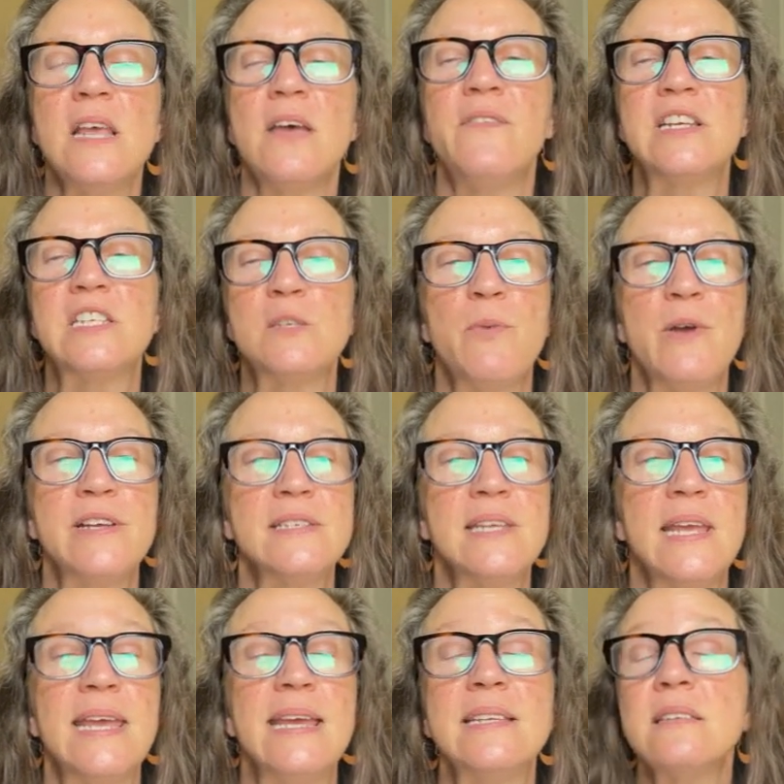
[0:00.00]
of
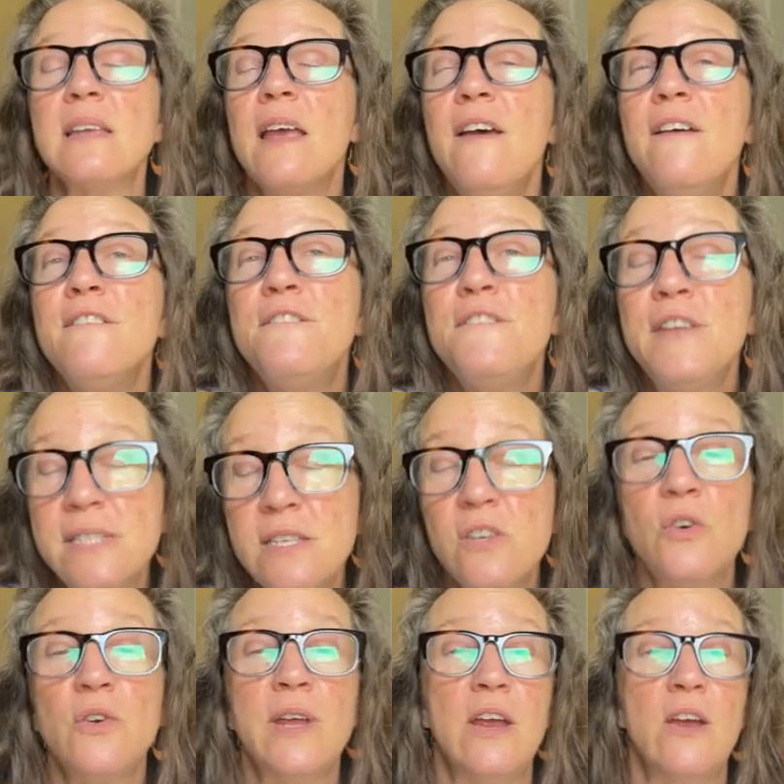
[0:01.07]
expressing its
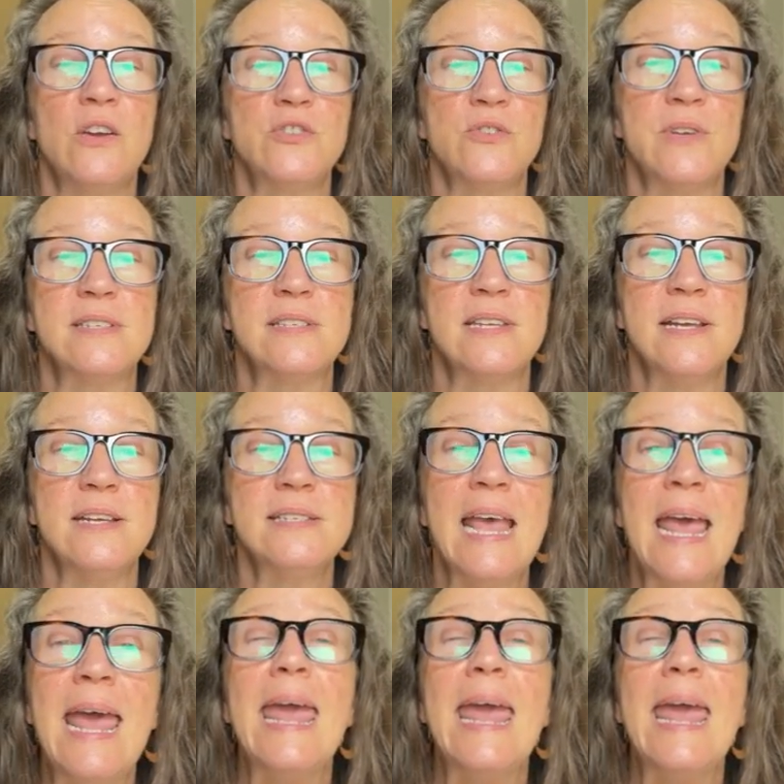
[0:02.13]
physical characteristics